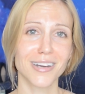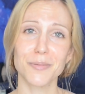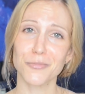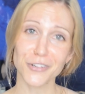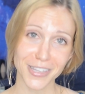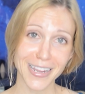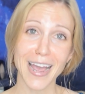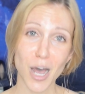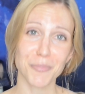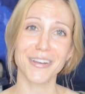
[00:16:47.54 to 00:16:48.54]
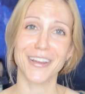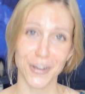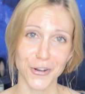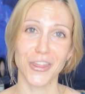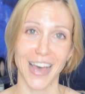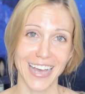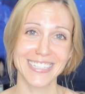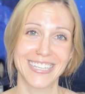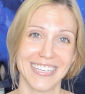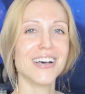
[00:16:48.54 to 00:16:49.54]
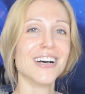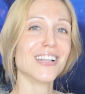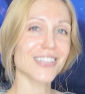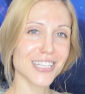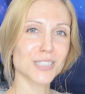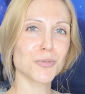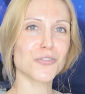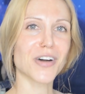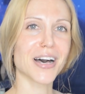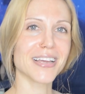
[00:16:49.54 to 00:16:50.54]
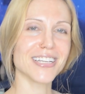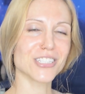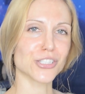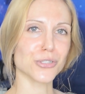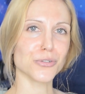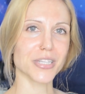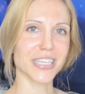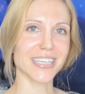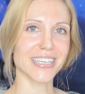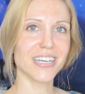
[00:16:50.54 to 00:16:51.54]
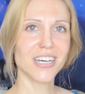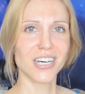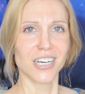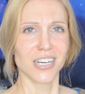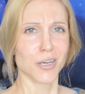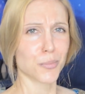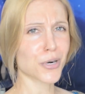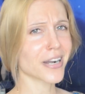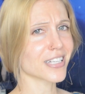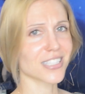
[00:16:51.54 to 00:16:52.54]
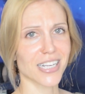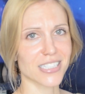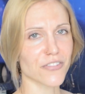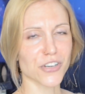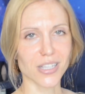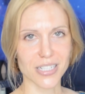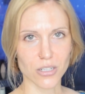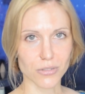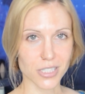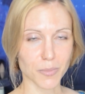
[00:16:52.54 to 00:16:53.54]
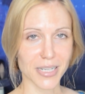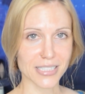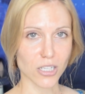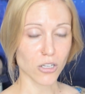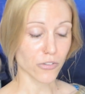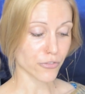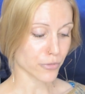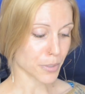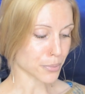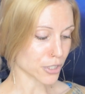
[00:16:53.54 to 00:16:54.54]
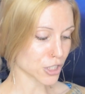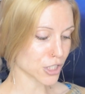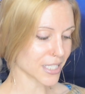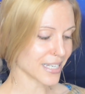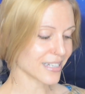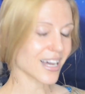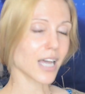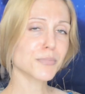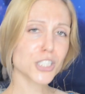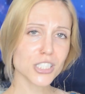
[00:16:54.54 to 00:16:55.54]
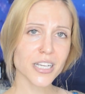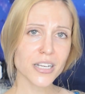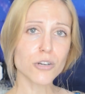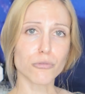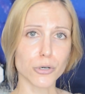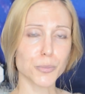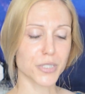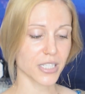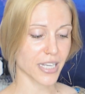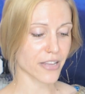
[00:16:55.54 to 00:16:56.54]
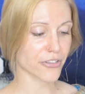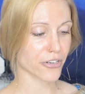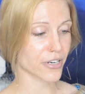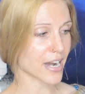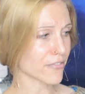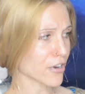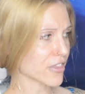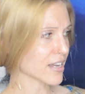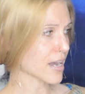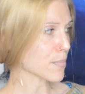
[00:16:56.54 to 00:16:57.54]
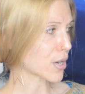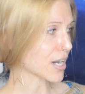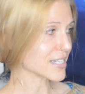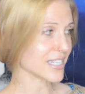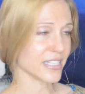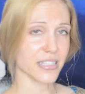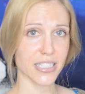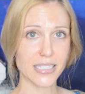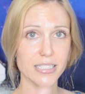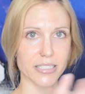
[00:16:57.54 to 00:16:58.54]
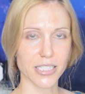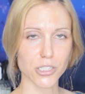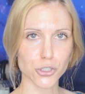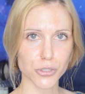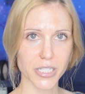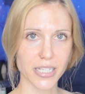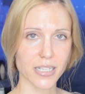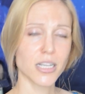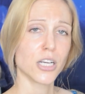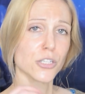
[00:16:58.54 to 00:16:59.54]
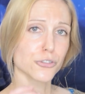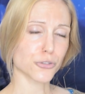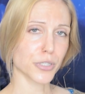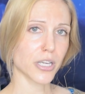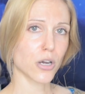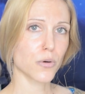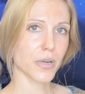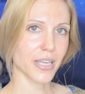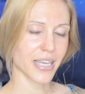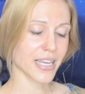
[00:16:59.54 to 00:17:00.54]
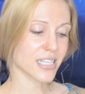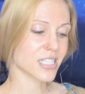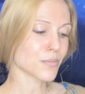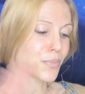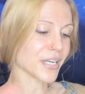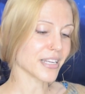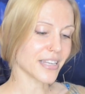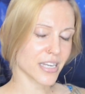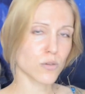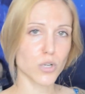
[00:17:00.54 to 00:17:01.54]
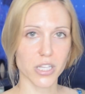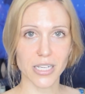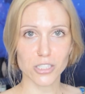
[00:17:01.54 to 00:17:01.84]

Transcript: I'm really happy to hear that. Let's move on to the products that I definitely don't see myself repurchasing, I'm just gonna group together everything I bought in the tea tree trio kit, but again with a